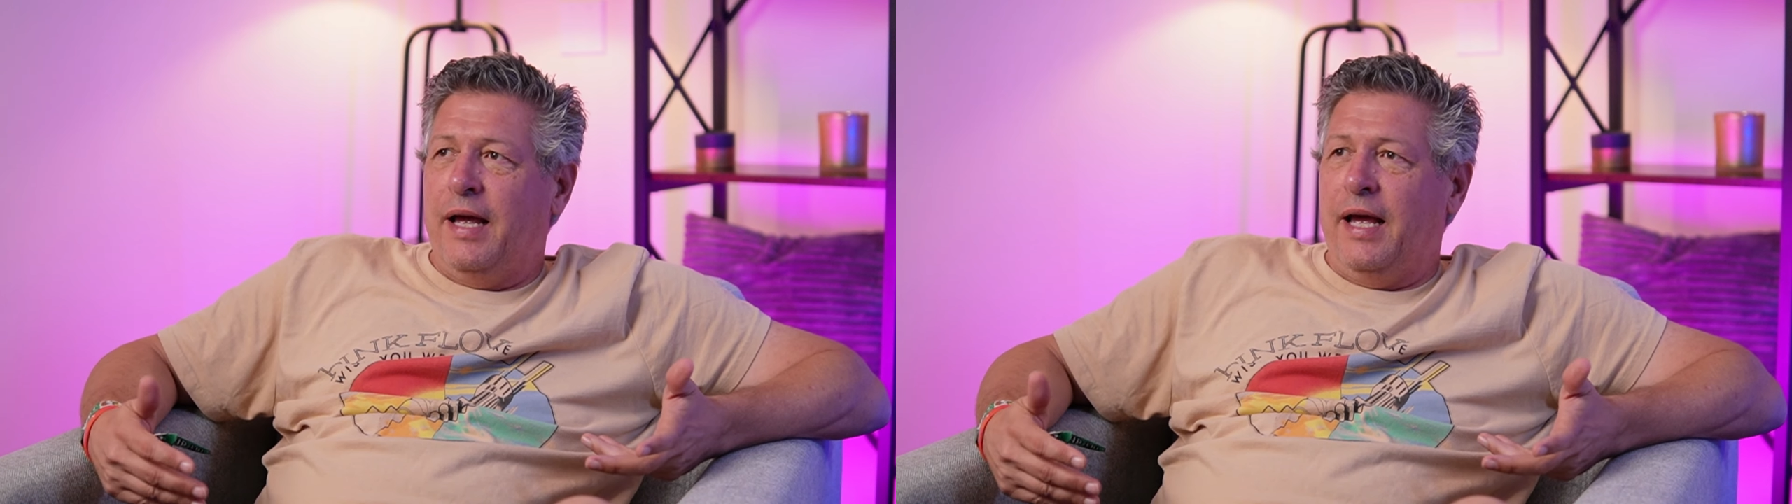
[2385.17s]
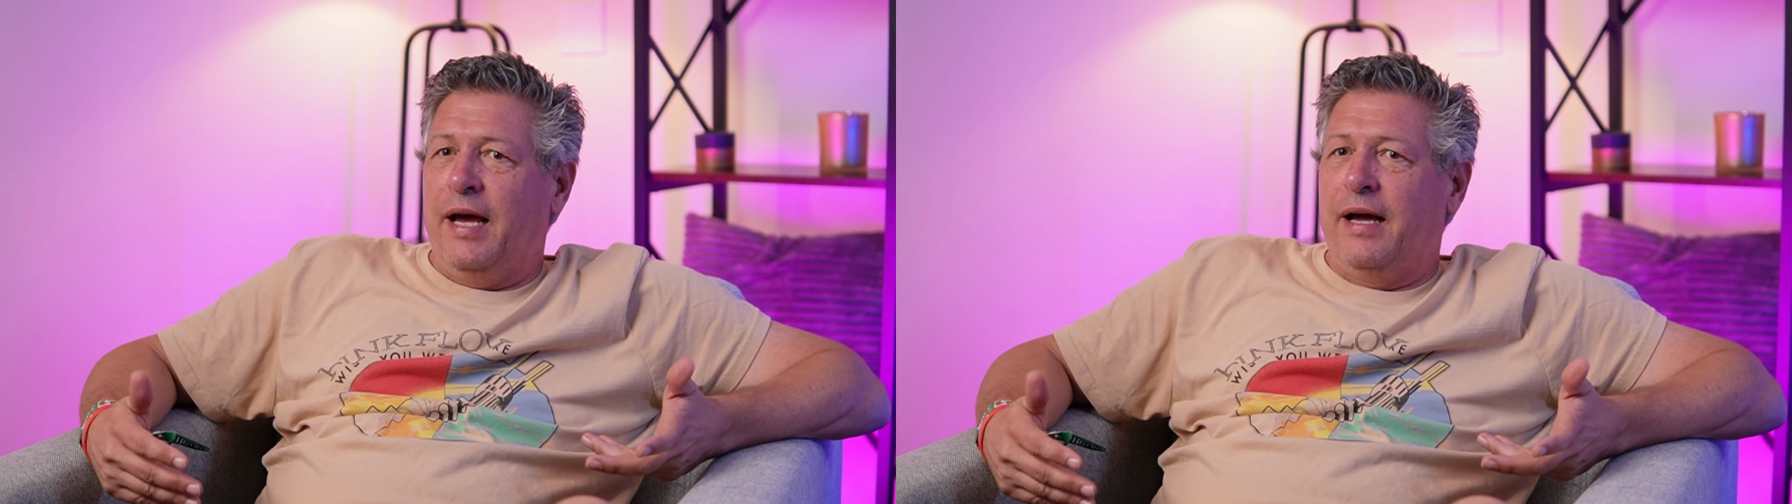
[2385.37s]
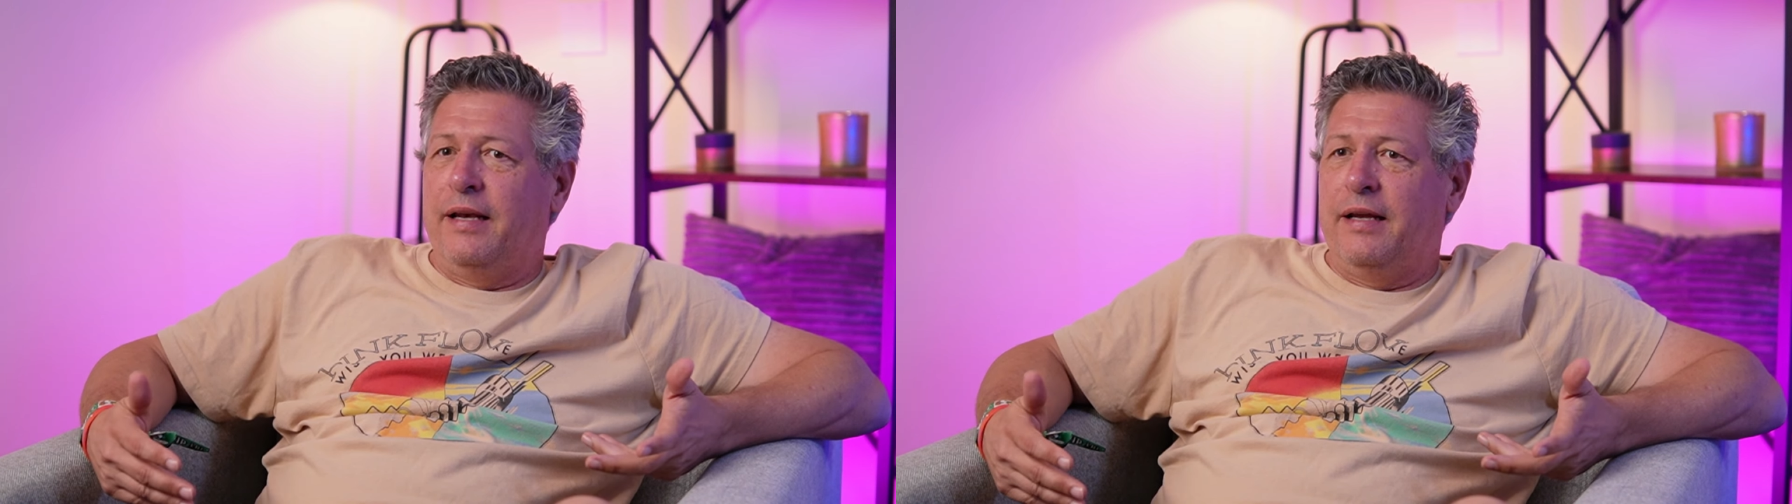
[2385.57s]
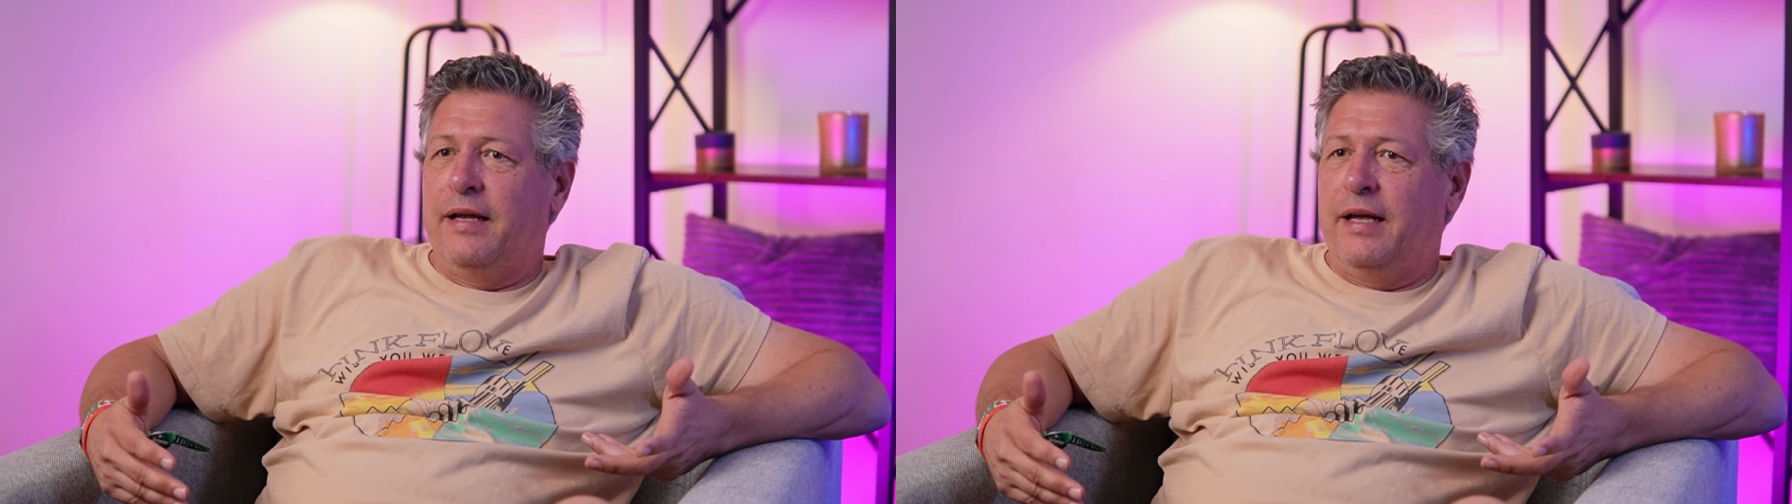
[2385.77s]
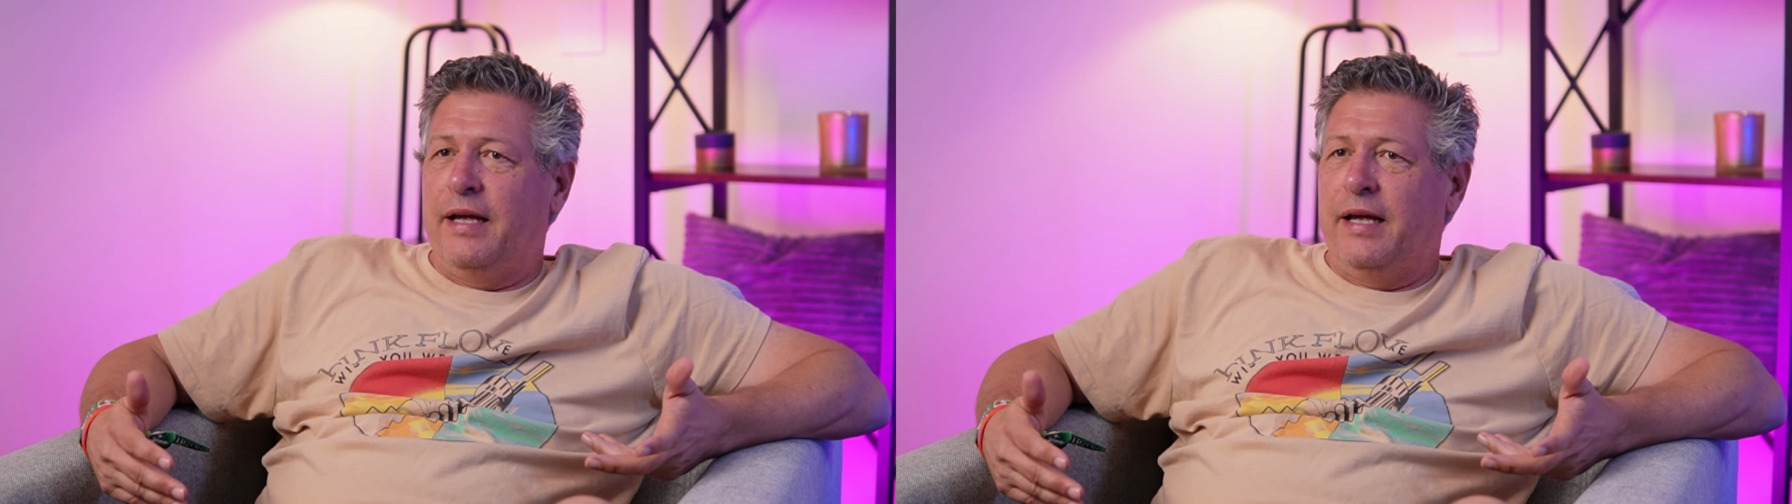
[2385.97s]
and
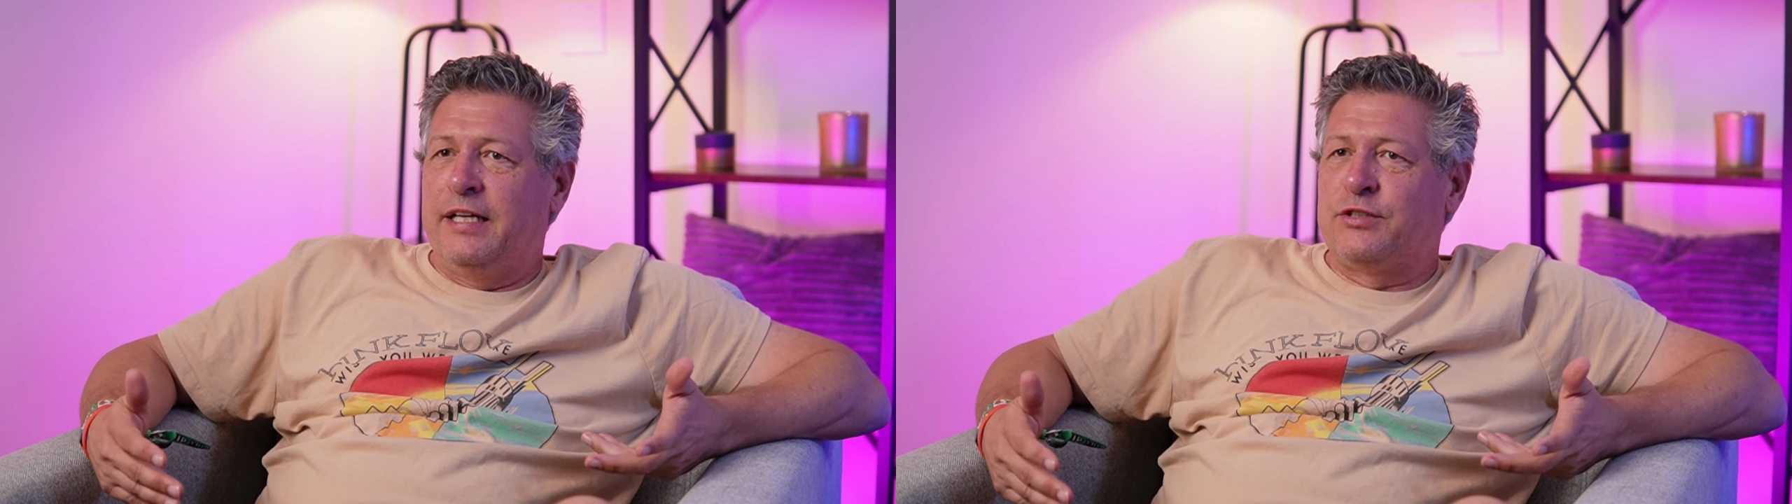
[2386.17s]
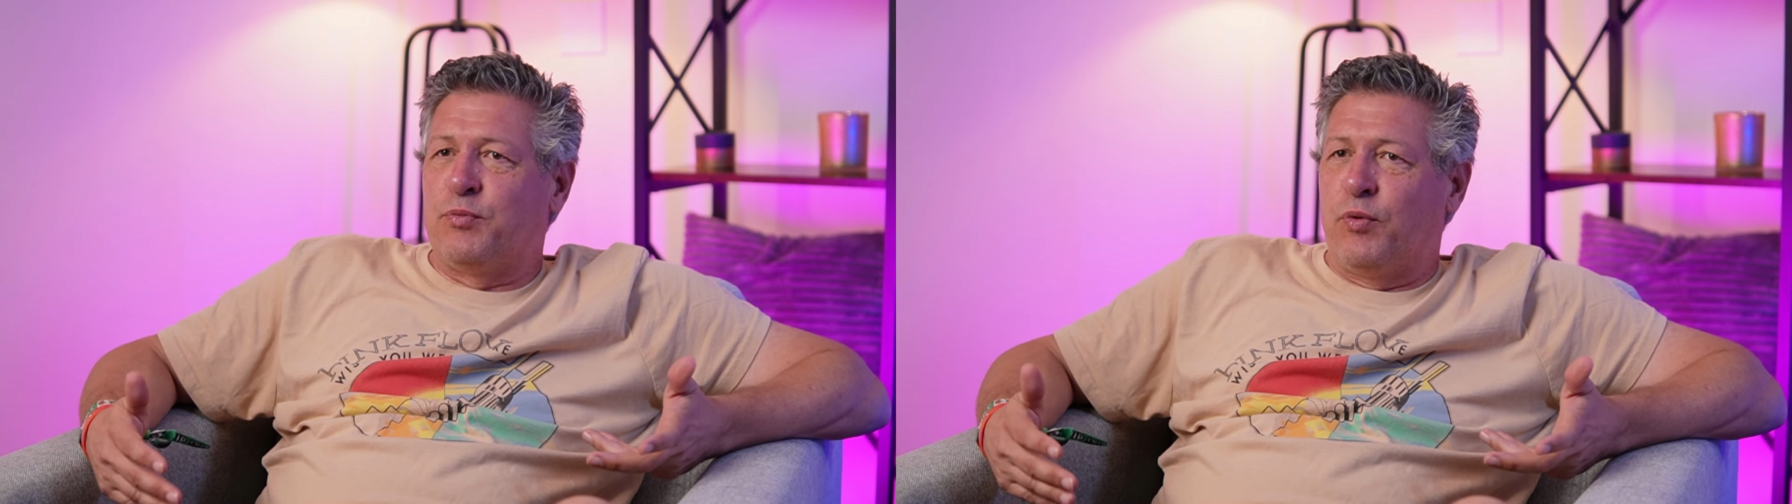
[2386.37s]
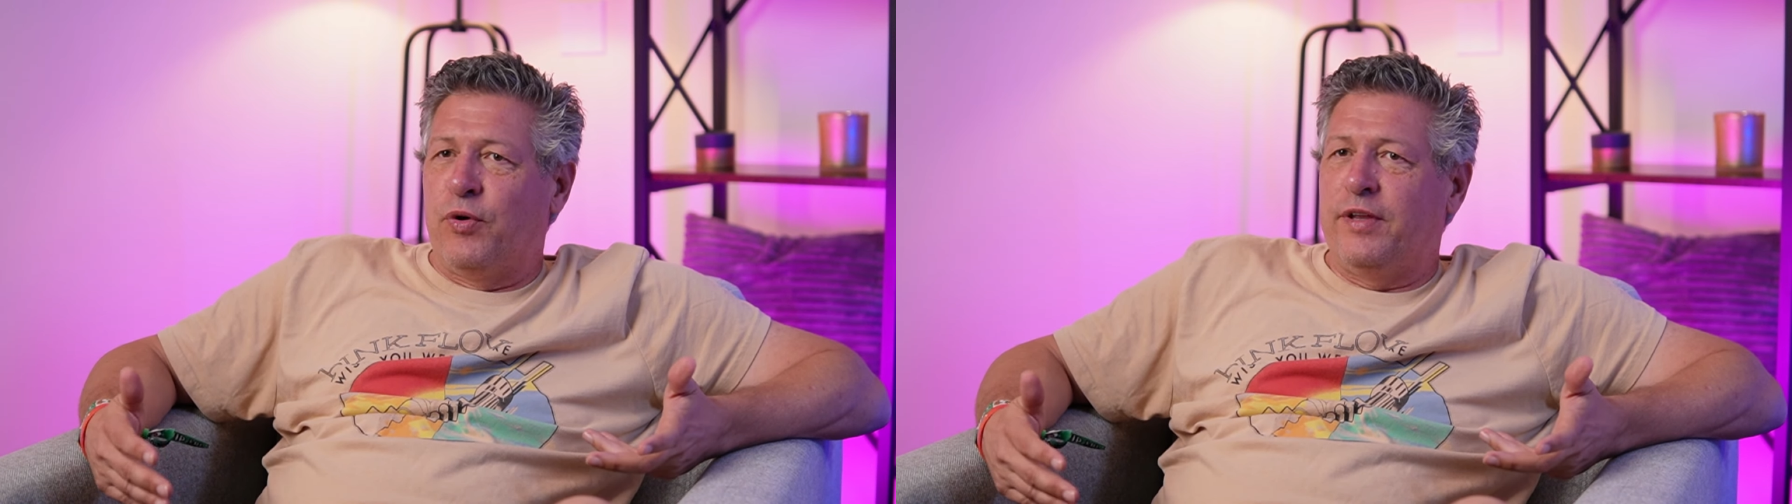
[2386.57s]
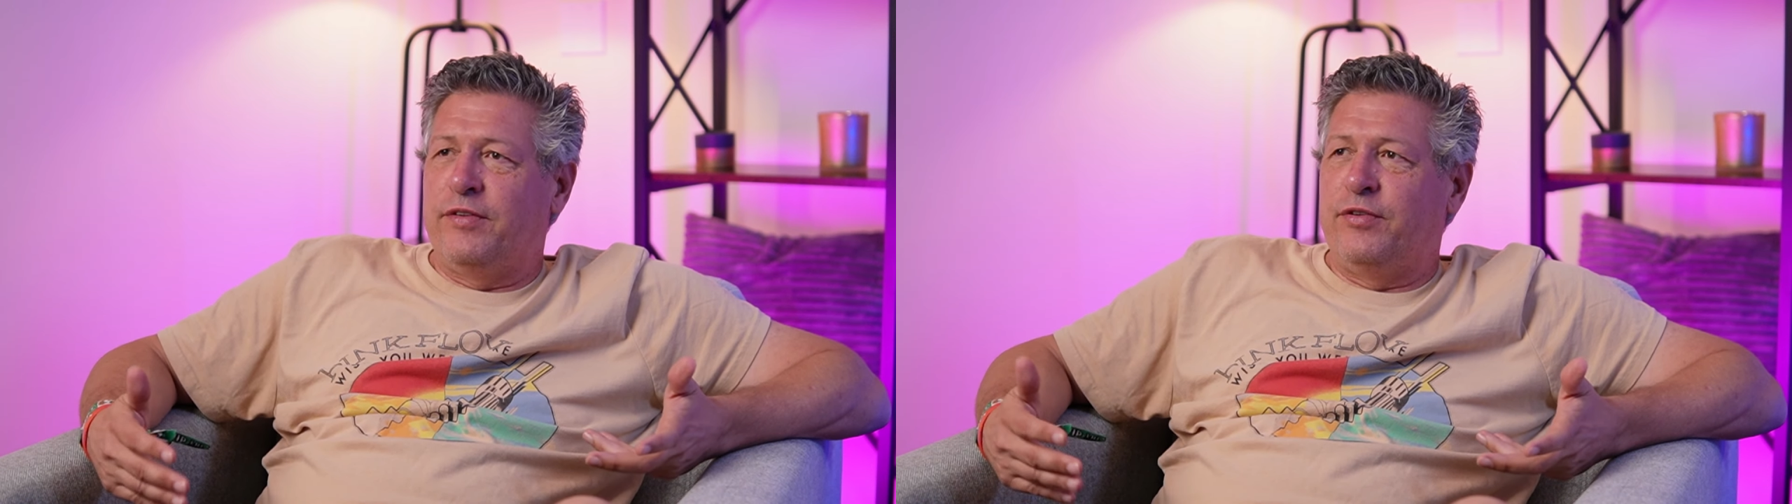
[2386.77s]
it's worth it